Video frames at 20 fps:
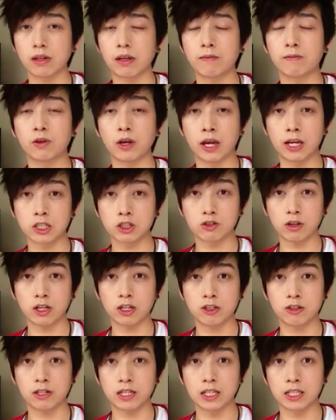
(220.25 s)
if your hair
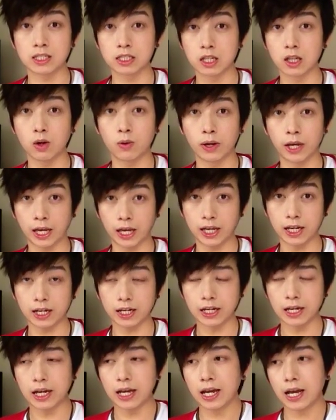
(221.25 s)
straightener is lower heat,
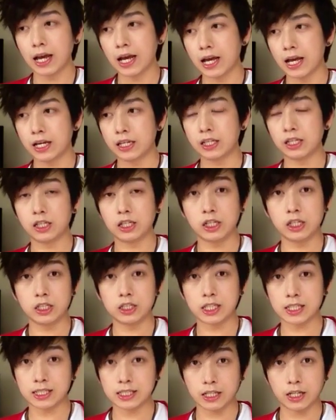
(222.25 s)
you
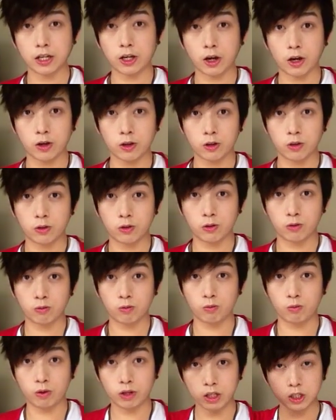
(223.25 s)
just need to go,
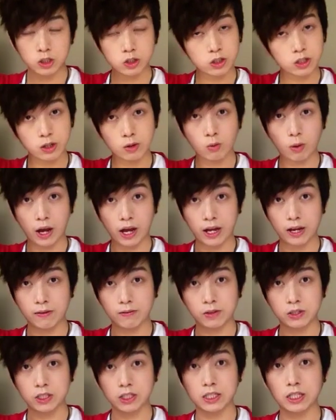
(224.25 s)
when you do your
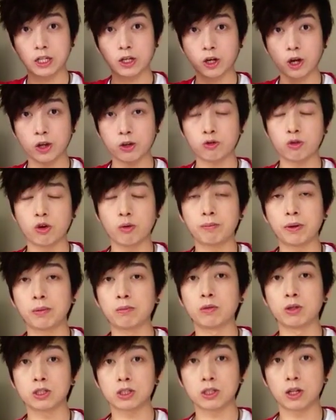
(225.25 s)
wave, you just need to go through a bit
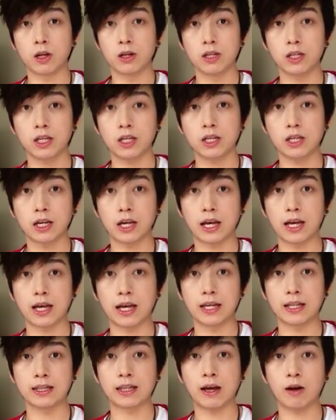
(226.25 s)
more slowly,
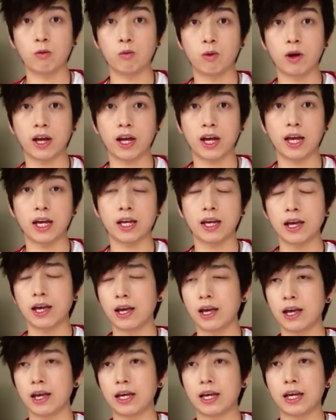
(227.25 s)
and that way
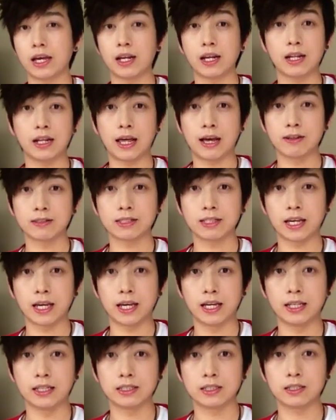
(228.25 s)
it allows the
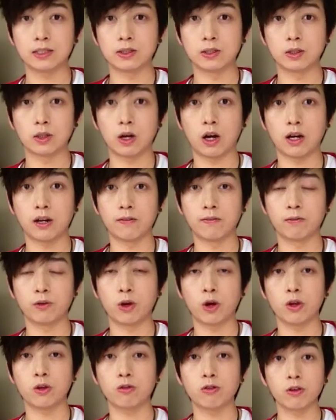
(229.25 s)
heat to kind of
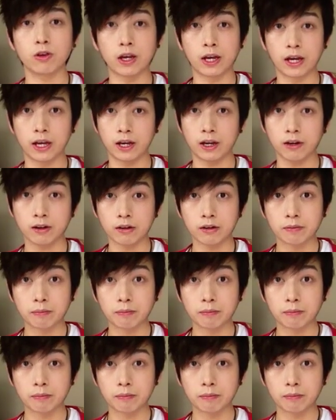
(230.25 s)
go through your hair.